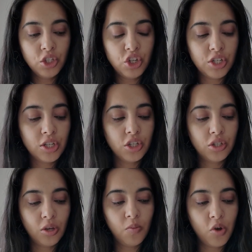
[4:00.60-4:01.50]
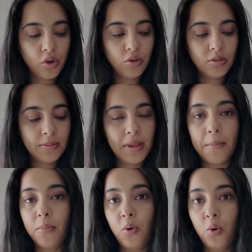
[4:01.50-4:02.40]
just someone who's a
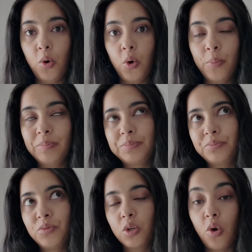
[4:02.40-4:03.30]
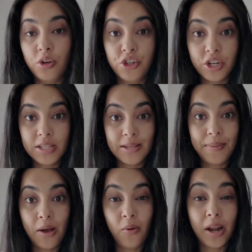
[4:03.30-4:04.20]
bit more conscious
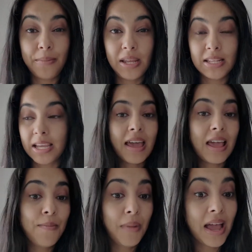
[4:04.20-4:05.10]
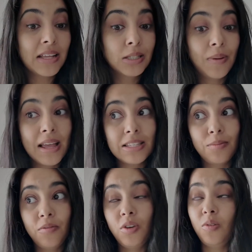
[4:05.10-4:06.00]
about what I'm eating. It might inspire some
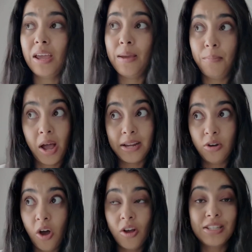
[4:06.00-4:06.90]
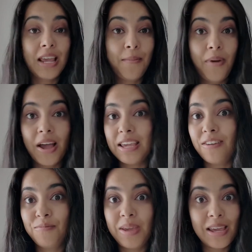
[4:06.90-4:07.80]
of you, it might not. It might
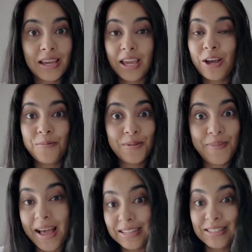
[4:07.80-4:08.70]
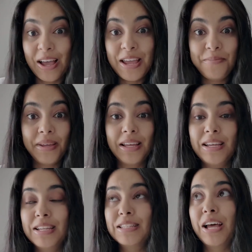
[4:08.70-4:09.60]
give me a kick up the backside
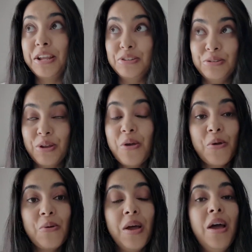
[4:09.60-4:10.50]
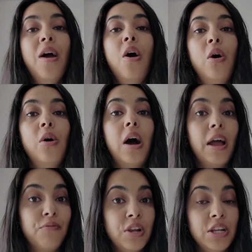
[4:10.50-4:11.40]
because I do know
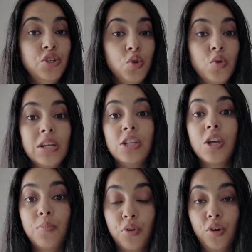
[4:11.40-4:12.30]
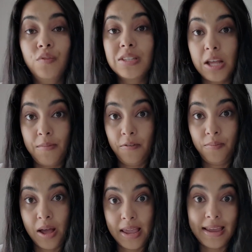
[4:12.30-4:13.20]
I really do need to improve some of
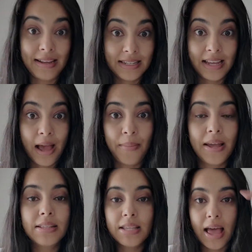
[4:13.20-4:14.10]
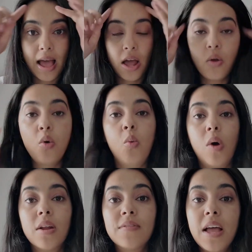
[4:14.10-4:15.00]
my eating habits, and
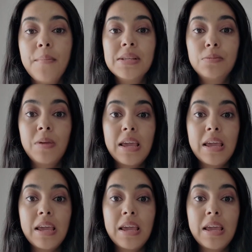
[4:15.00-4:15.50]
one of them is